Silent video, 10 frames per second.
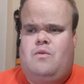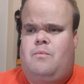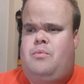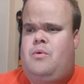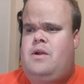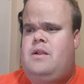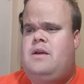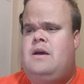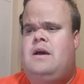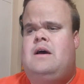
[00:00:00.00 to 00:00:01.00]
was on
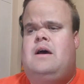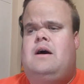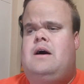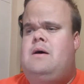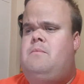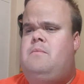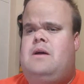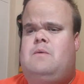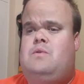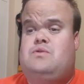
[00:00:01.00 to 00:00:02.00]
point,
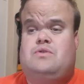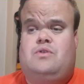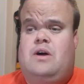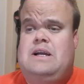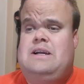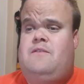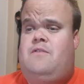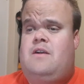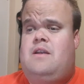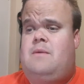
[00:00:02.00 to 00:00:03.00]
which was great. He
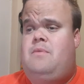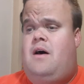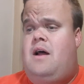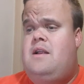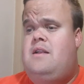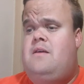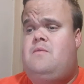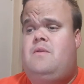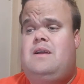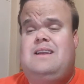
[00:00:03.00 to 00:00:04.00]
fronted up the
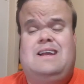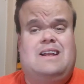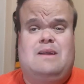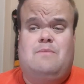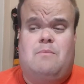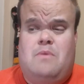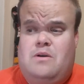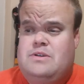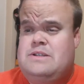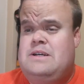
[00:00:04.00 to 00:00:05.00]
Highlanders when they needed him the
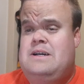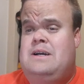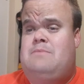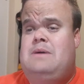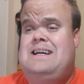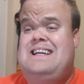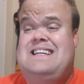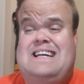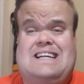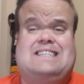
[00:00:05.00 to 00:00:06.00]
most, making
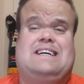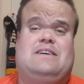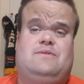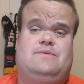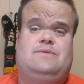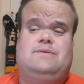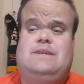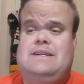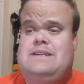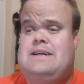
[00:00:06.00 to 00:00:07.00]
10 tackles,
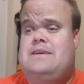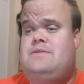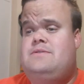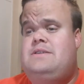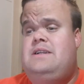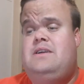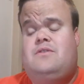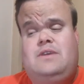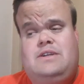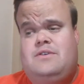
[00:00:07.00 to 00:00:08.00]
stealing
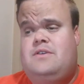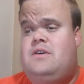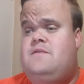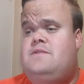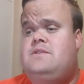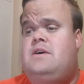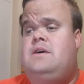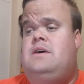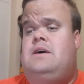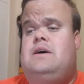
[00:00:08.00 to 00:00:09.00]
3 turnovers,
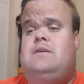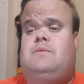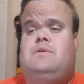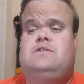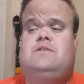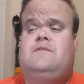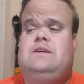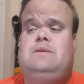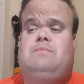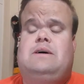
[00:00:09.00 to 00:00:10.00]
the most of
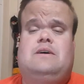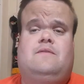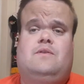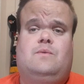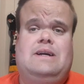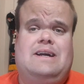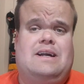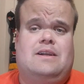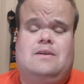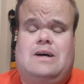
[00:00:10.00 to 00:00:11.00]
any player over the
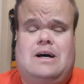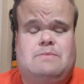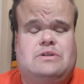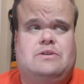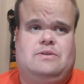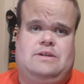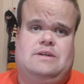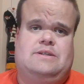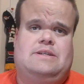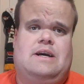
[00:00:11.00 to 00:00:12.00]
weekend. Absolutely
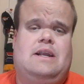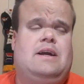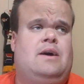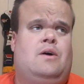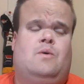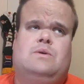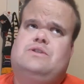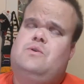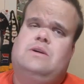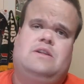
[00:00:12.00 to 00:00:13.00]
outstanding. We
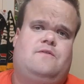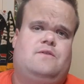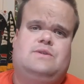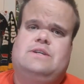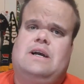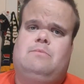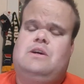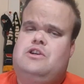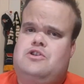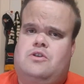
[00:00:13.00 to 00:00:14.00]
saw it in the first game.
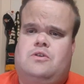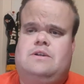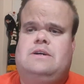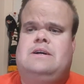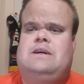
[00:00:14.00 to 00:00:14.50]
He shone